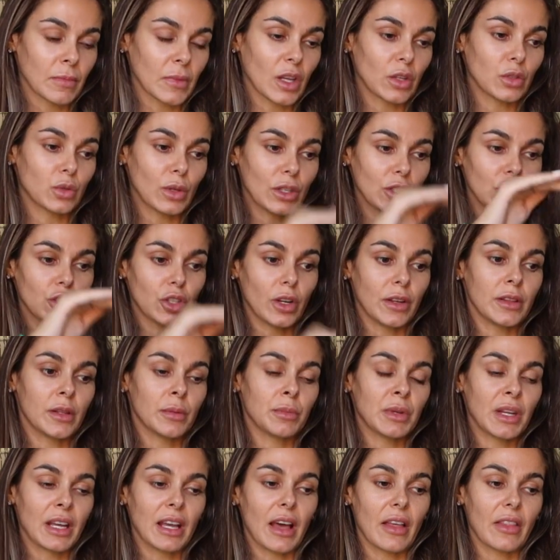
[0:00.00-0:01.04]
So I joined them
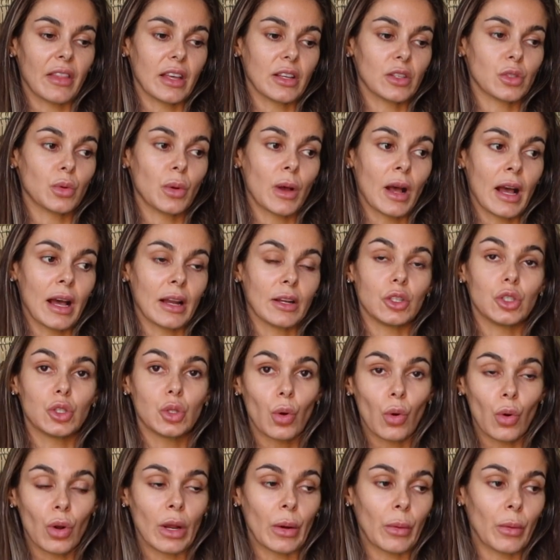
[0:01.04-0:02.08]
together, so I had a
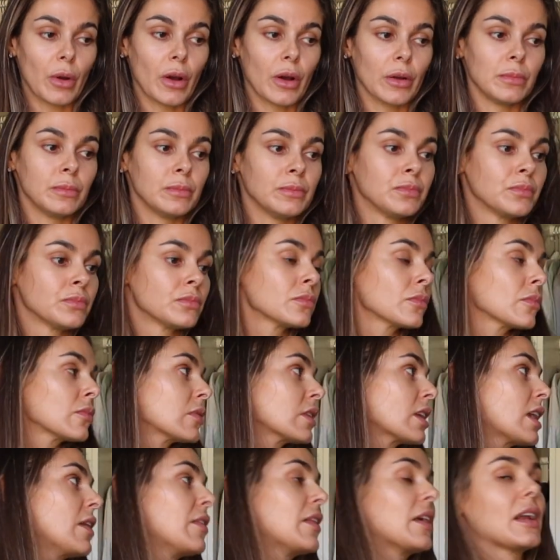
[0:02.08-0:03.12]
taller one,
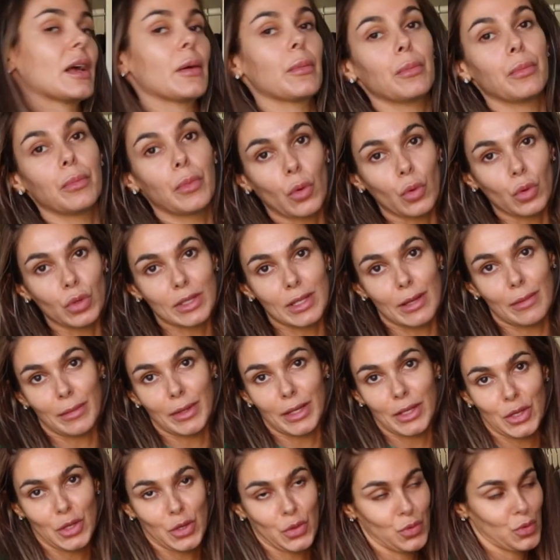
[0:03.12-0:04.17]
and then I bought him
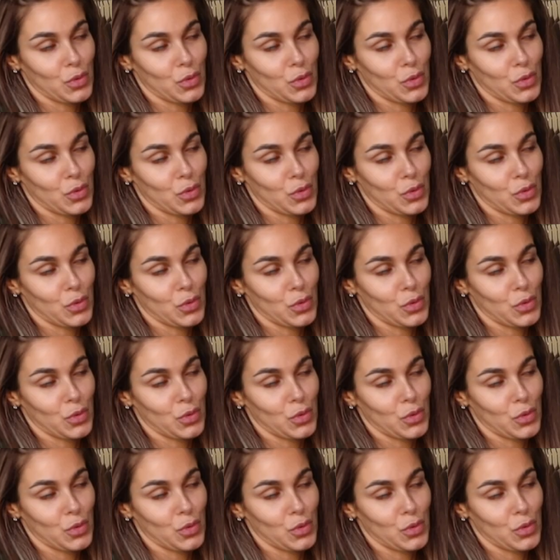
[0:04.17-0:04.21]
a new